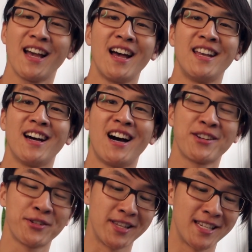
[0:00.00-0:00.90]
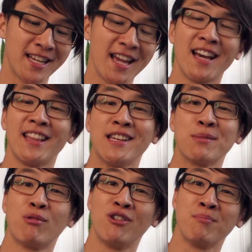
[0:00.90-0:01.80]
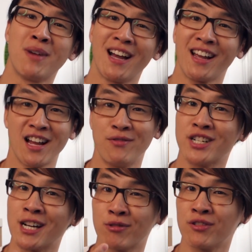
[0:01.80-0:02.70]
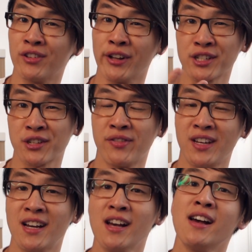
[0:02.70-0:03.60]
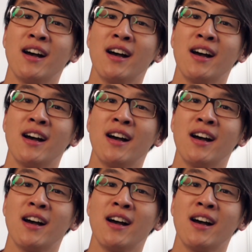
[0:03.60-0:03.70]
and I should state at this point my kind of general philosophy